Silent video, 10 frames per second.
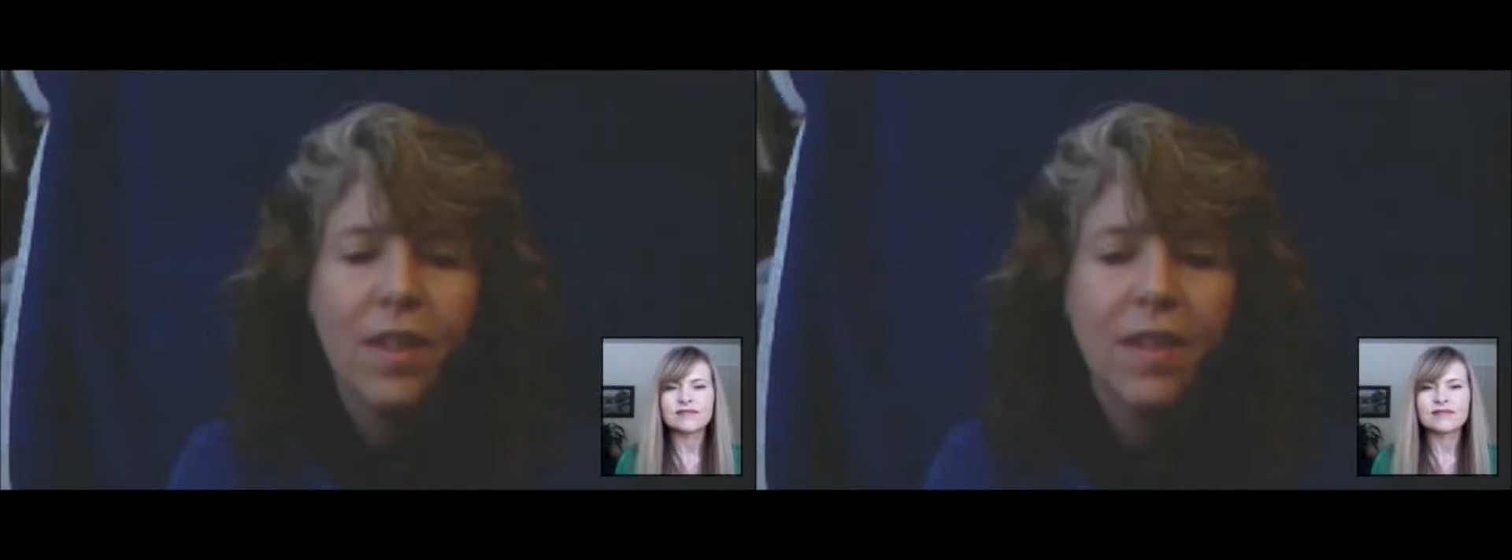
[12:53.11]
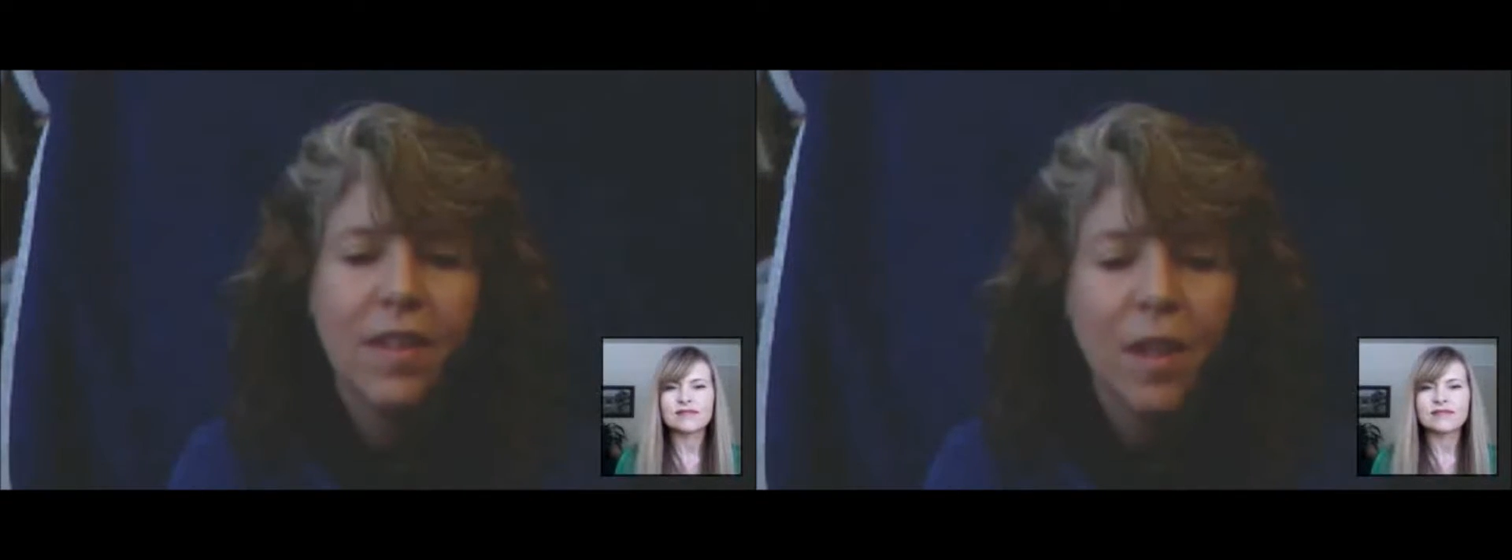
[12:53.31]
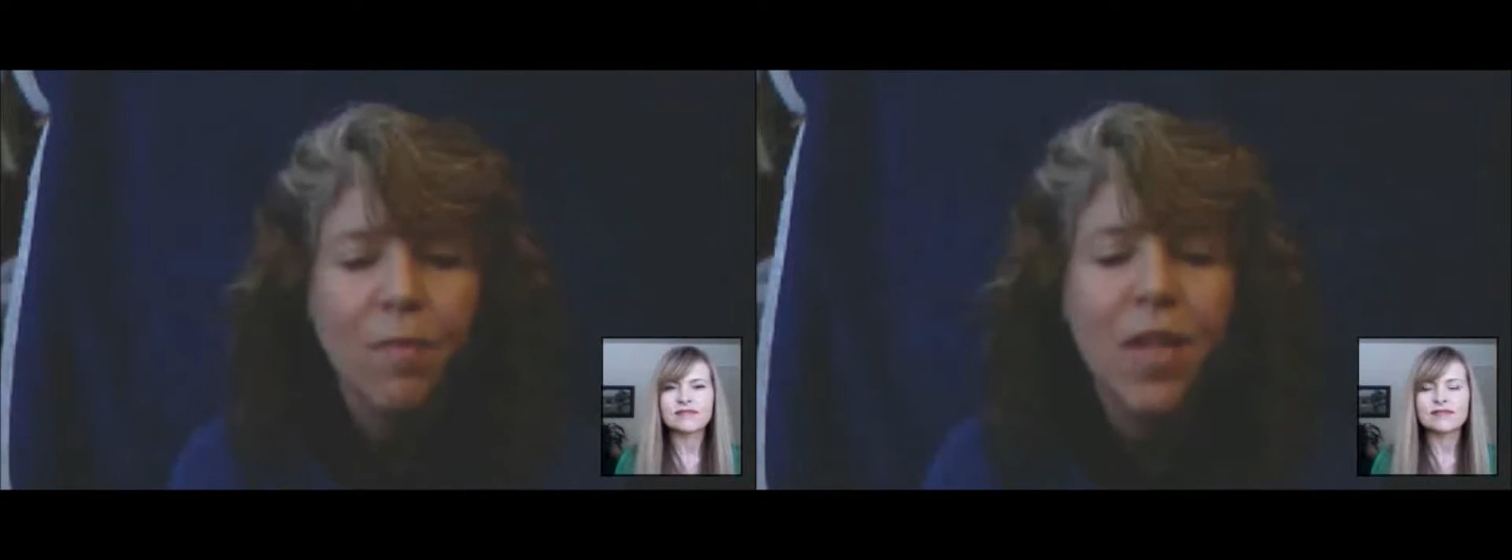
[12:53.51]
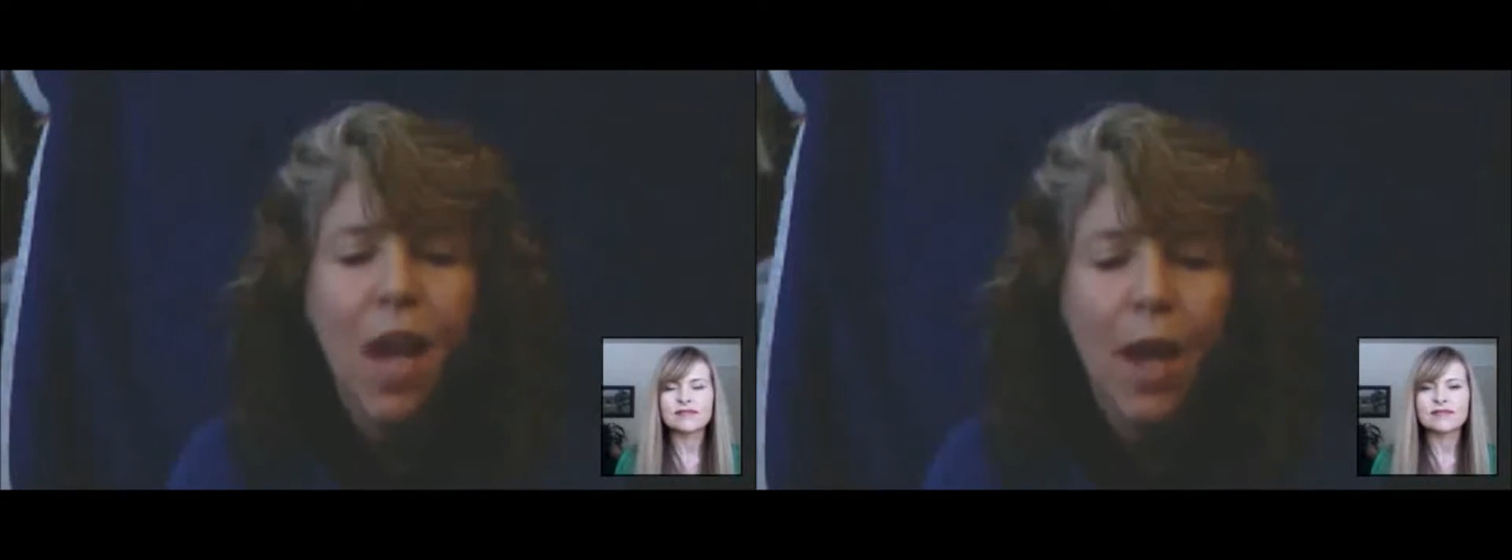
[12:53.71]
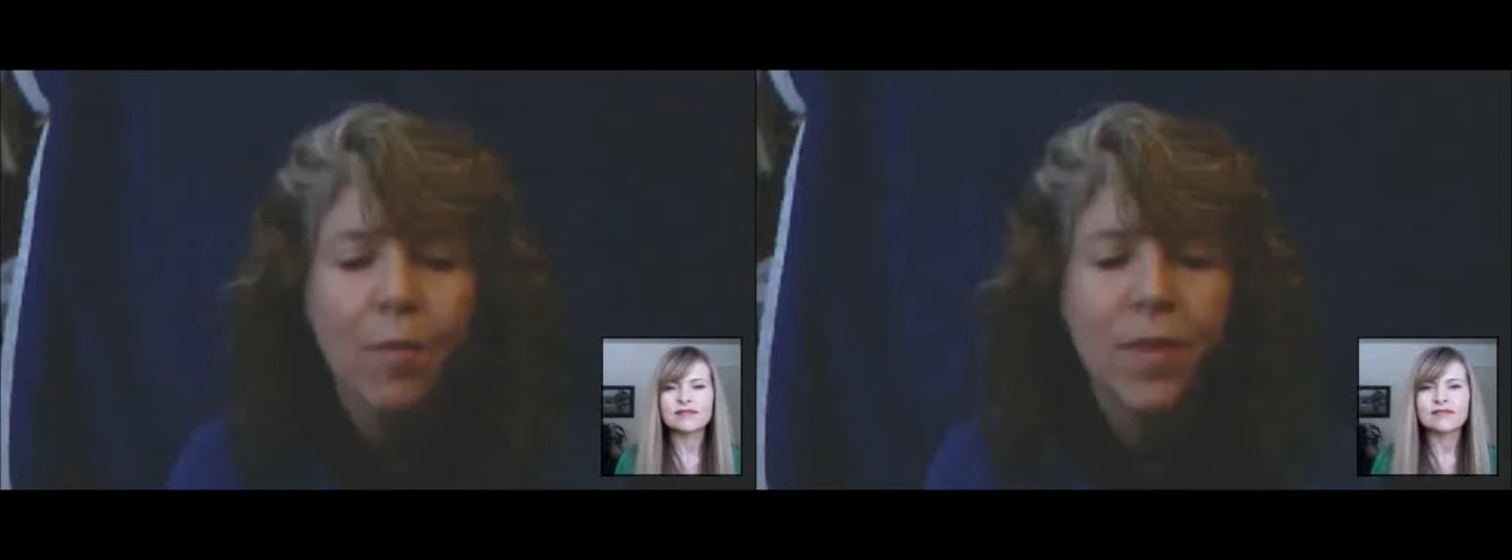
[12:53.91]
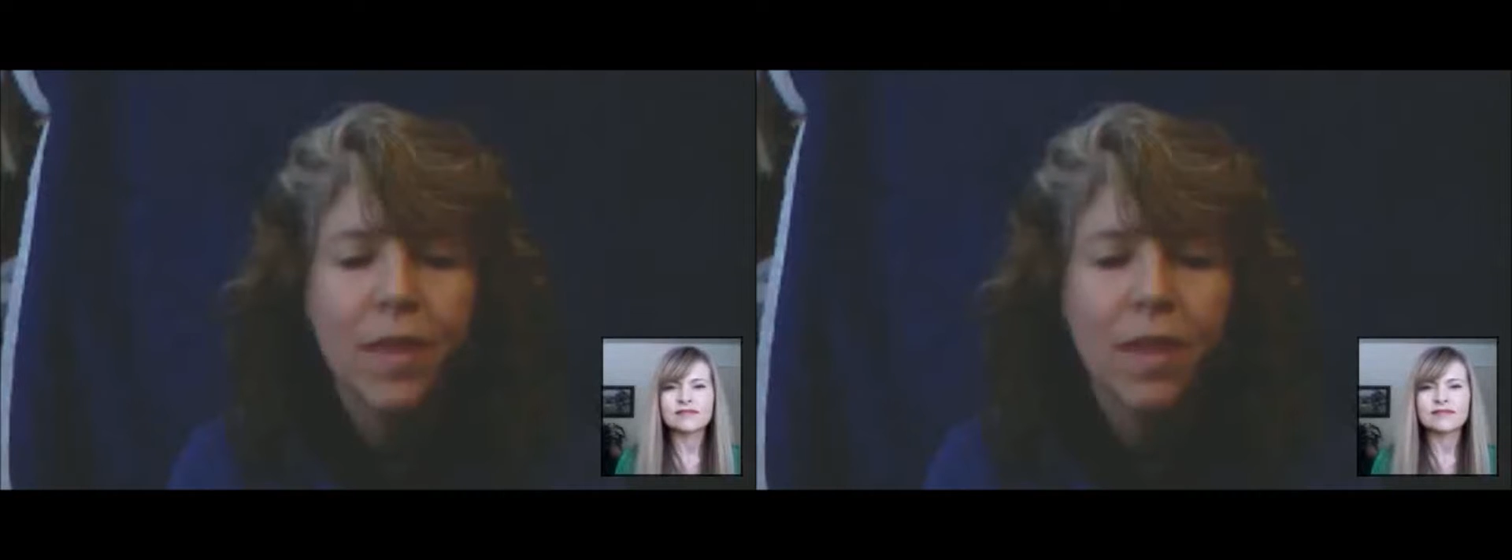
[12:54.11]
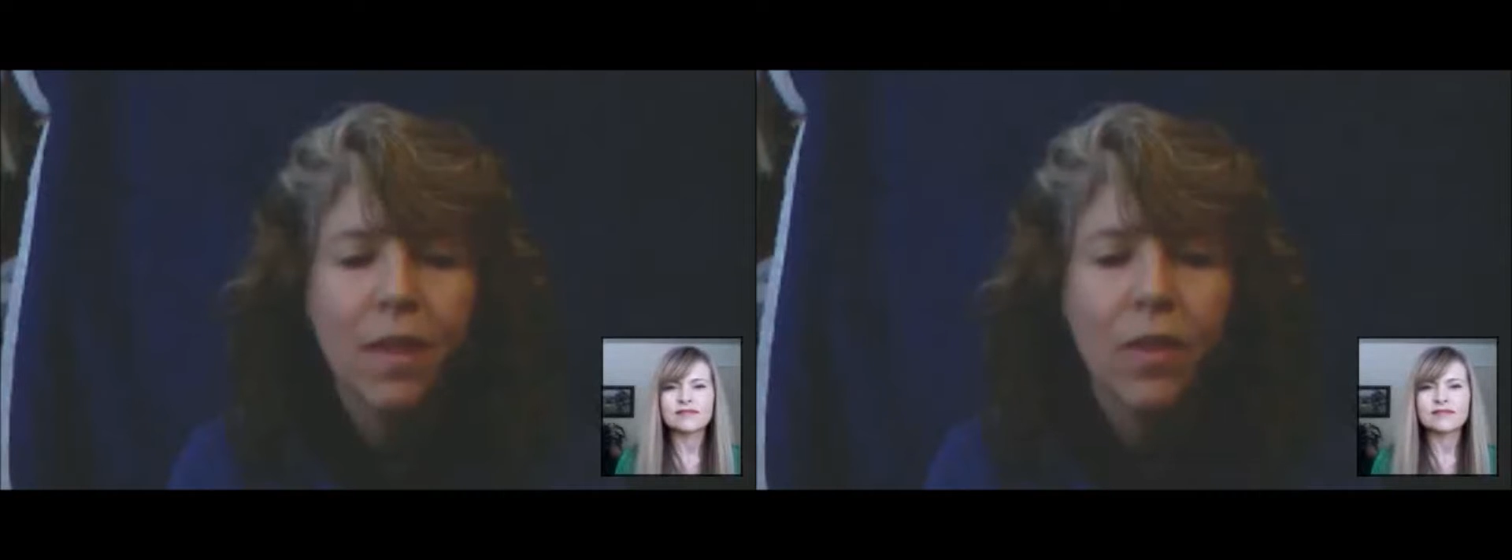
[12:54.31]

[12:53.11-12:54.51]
sometimes